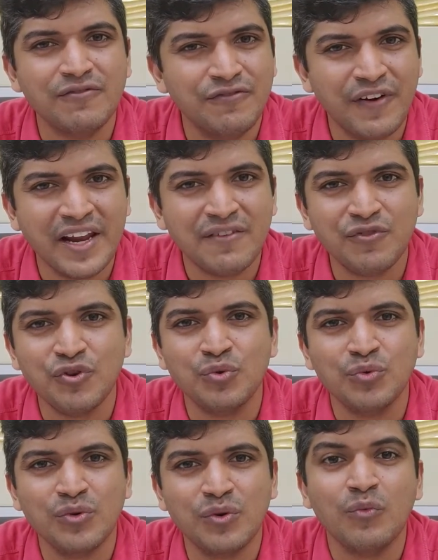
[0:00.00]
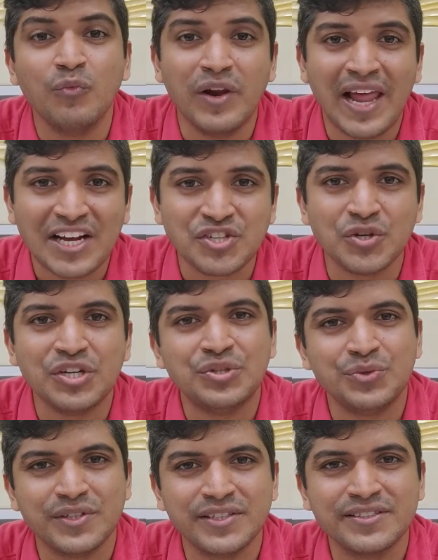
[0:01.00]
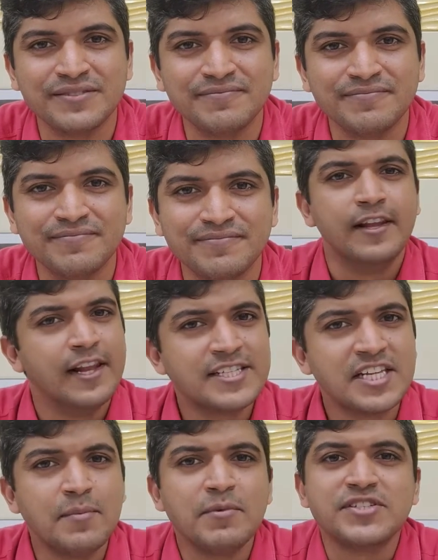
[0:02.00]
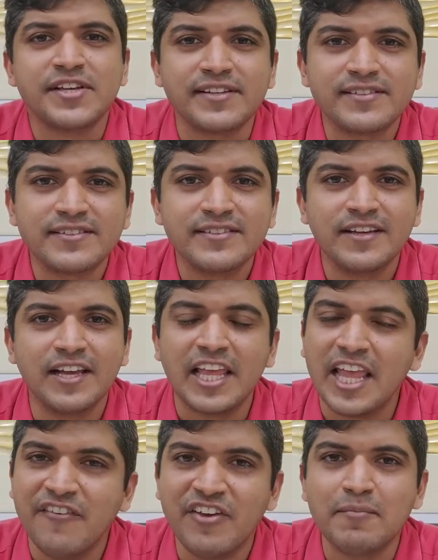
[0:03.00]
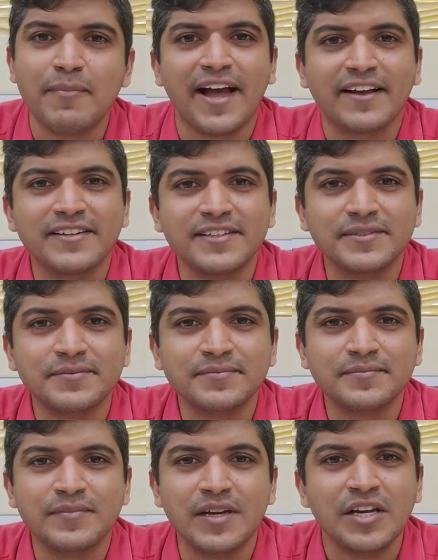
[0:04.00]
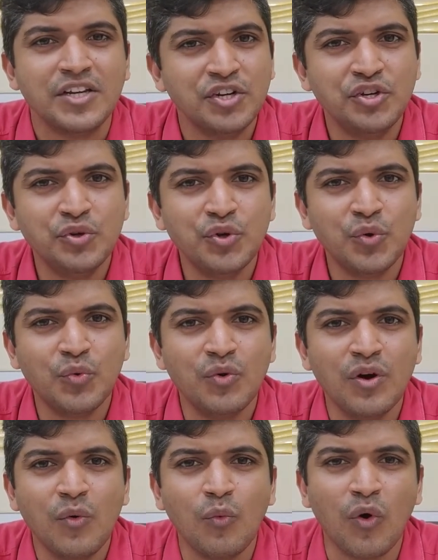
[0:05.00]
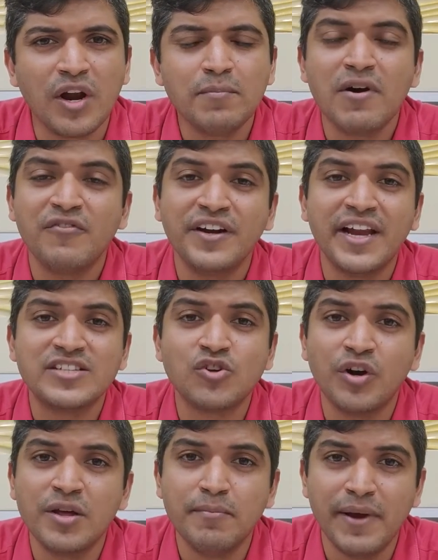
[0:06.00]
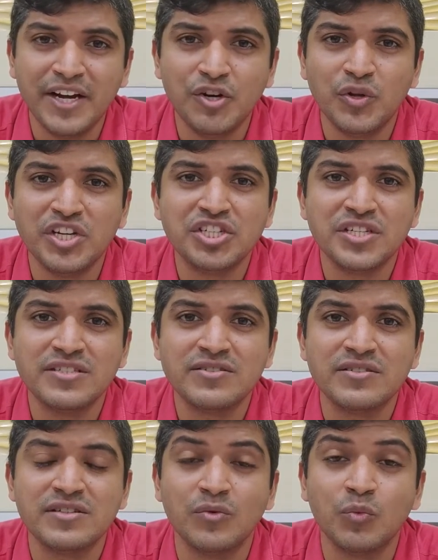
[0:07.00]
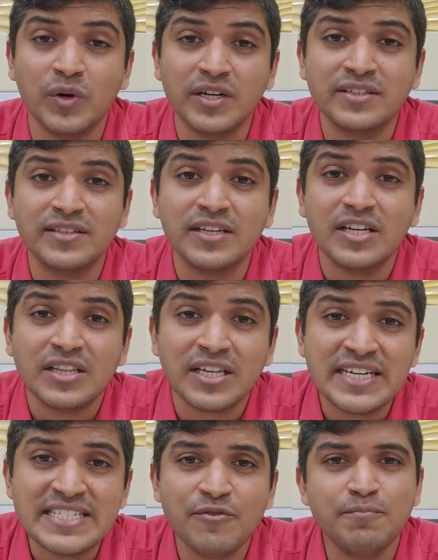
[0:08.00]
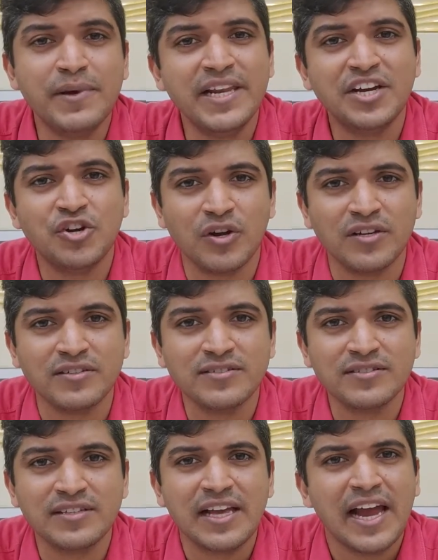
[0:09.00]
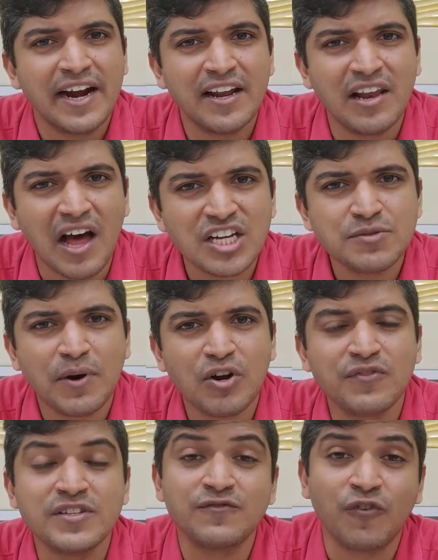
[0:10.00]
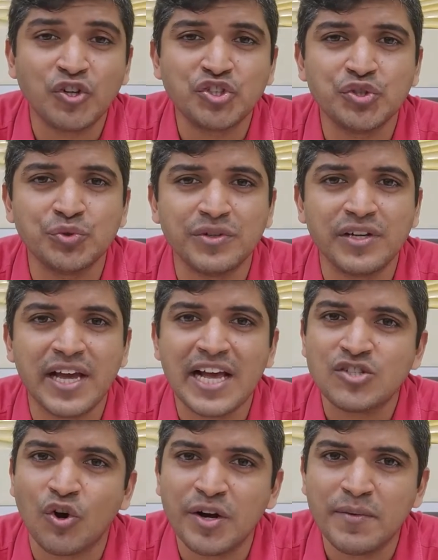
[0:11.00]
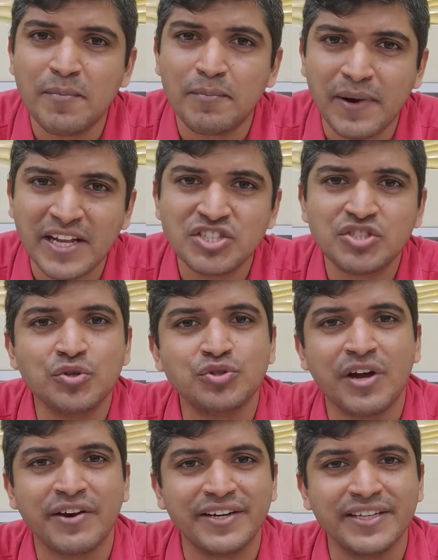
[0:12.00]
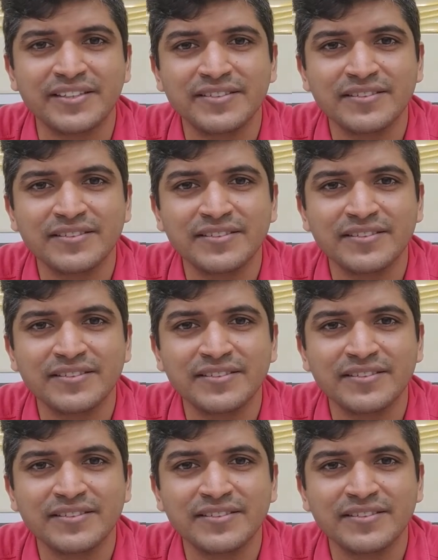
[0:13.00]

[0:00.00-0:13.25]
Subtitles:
very few will actually do it. Lesson number 6. Giving back. Did you know Warren Buffett has already made donations worth $37 billion and a large part of his fortune has already been pledged to charity?